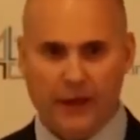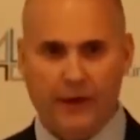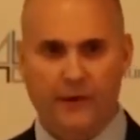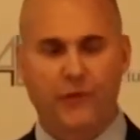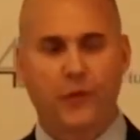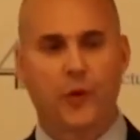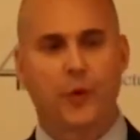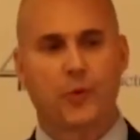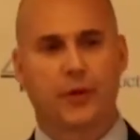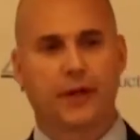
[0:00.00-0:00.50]

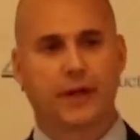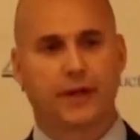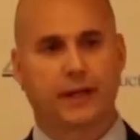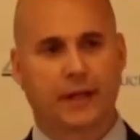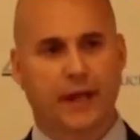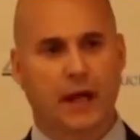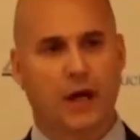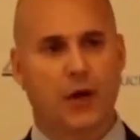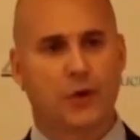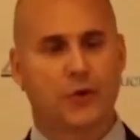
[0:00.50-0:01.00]
If we were to
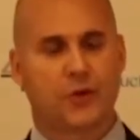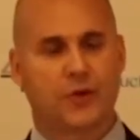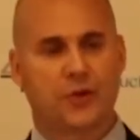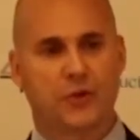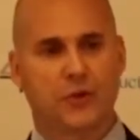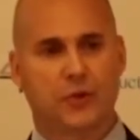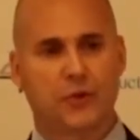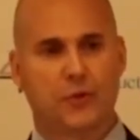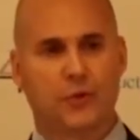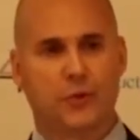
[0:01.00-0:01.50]
go
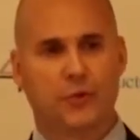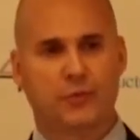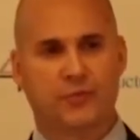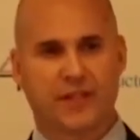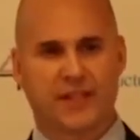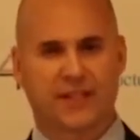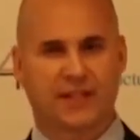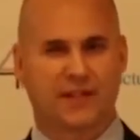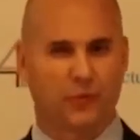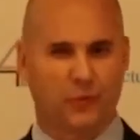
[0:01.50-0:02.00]
to
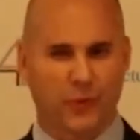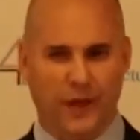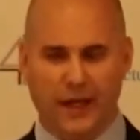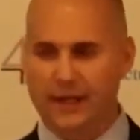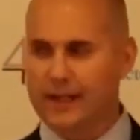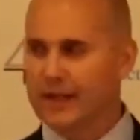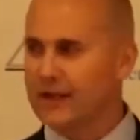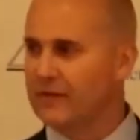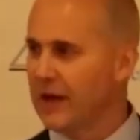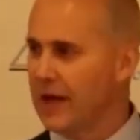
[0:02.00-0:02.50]
just the
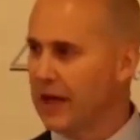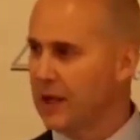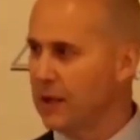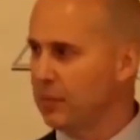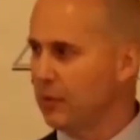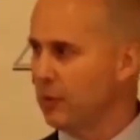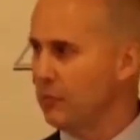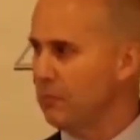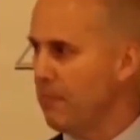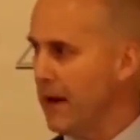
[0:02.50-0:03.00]
readily
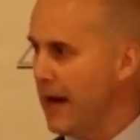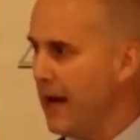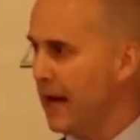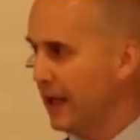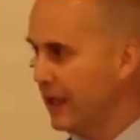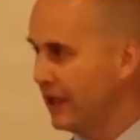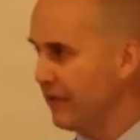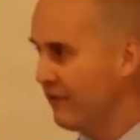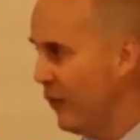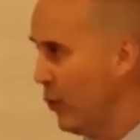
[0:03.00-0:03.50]
available
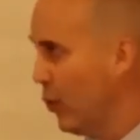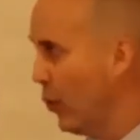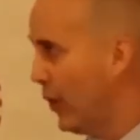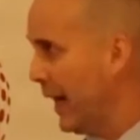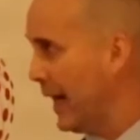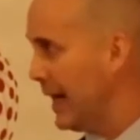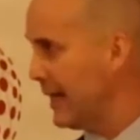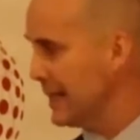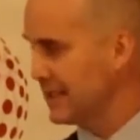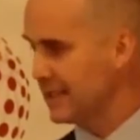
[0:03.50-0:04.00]
market
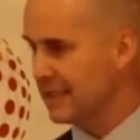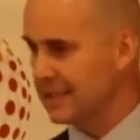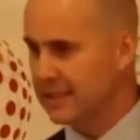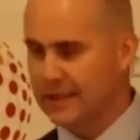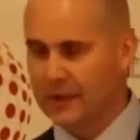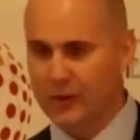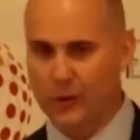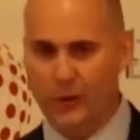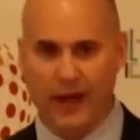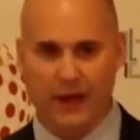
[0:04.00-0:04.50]

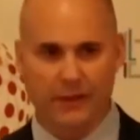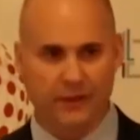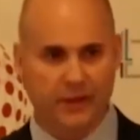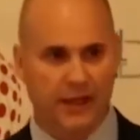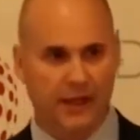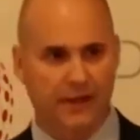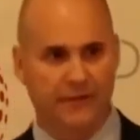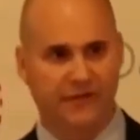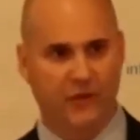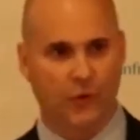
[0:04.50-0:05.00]
forecasts that are
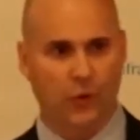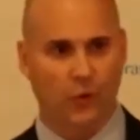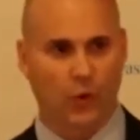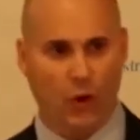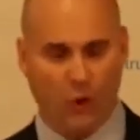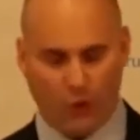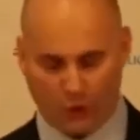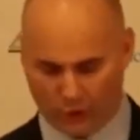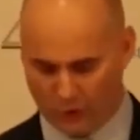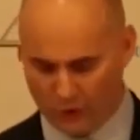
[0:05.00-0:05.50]
out there
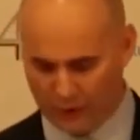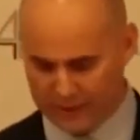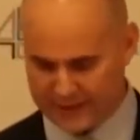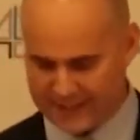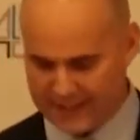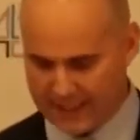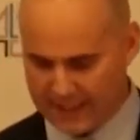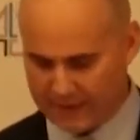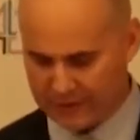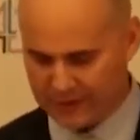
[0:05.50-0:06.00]
for
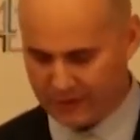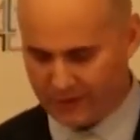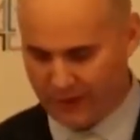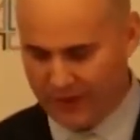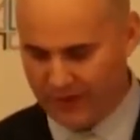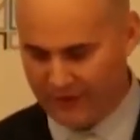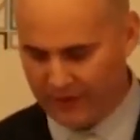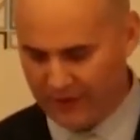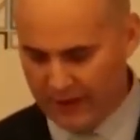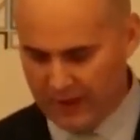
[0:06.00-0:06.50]
online sales
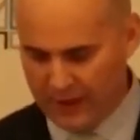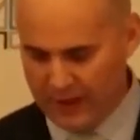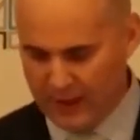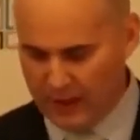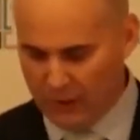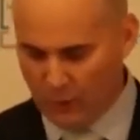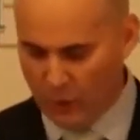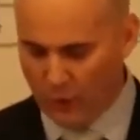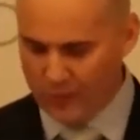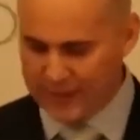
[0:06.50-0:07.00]
growth,
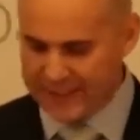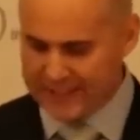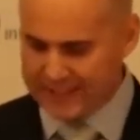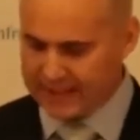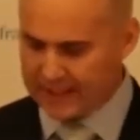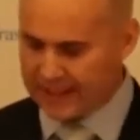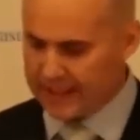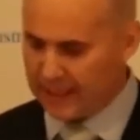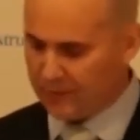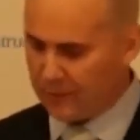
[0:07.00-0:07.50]
what we
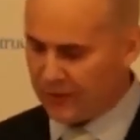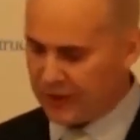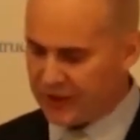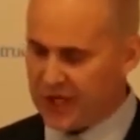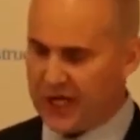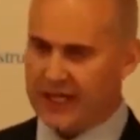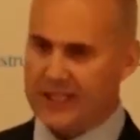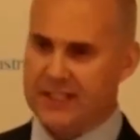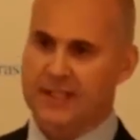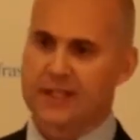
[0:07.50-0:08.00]
see are
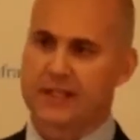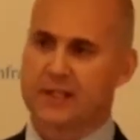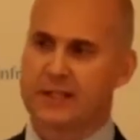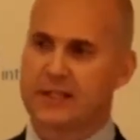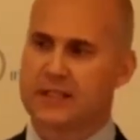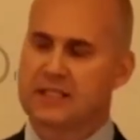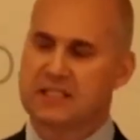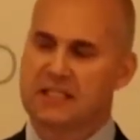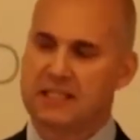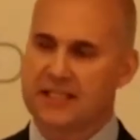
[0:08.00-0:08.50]

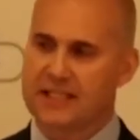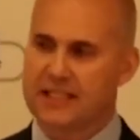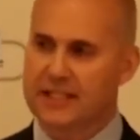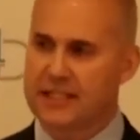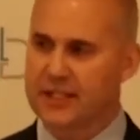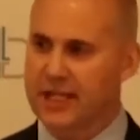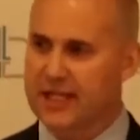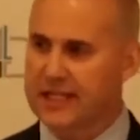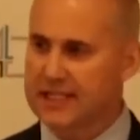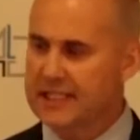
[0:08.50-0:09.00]
projections that
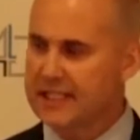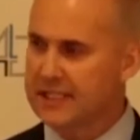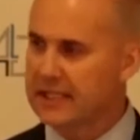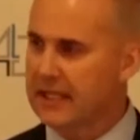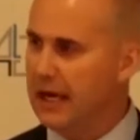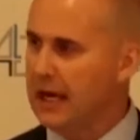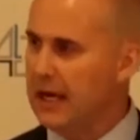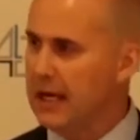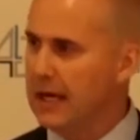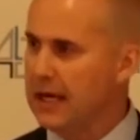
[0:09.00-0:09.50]
suggest
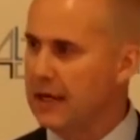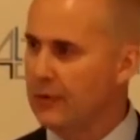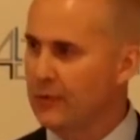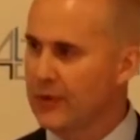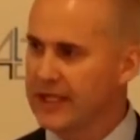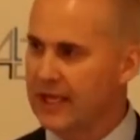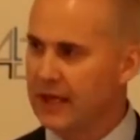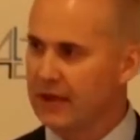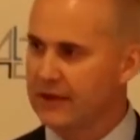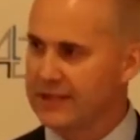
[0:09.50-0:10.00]

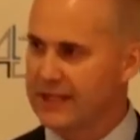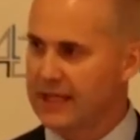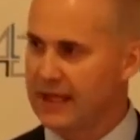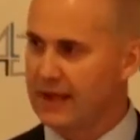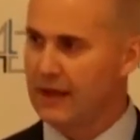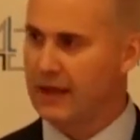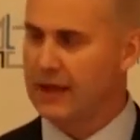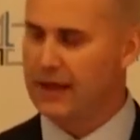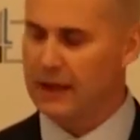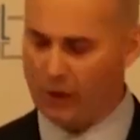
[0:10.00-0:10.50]

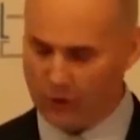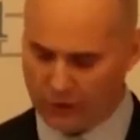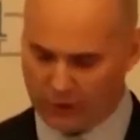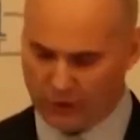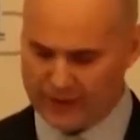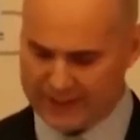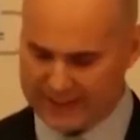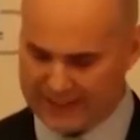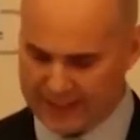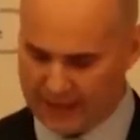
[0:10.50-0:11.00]

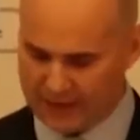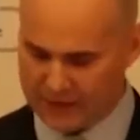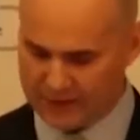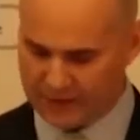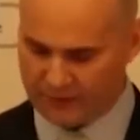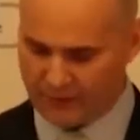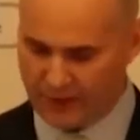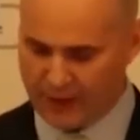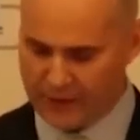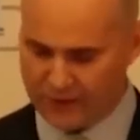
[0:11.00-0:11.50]
online
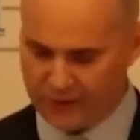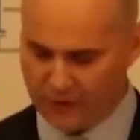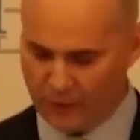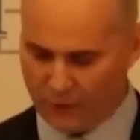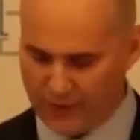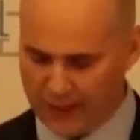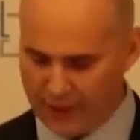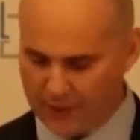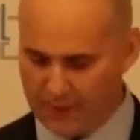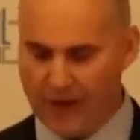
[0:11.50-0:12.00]
sales grow
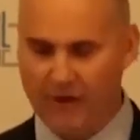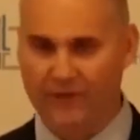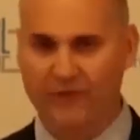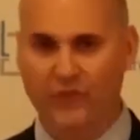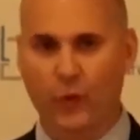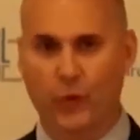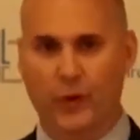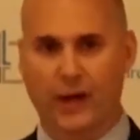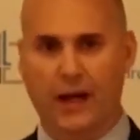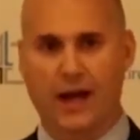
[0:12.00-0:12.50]
to around about
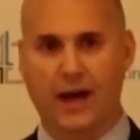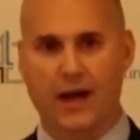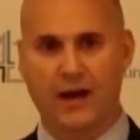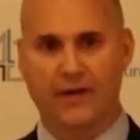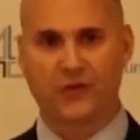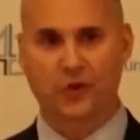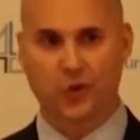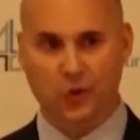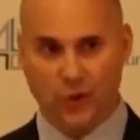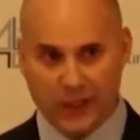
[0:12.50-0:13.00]

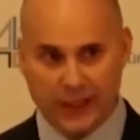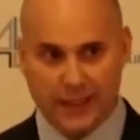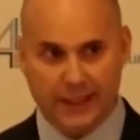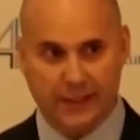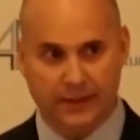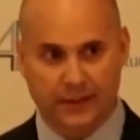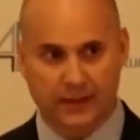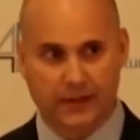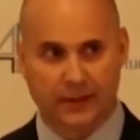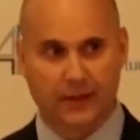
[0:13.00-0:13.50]
$4.5
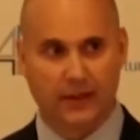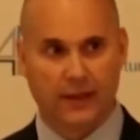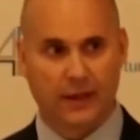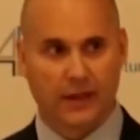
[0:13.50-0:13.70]
trillion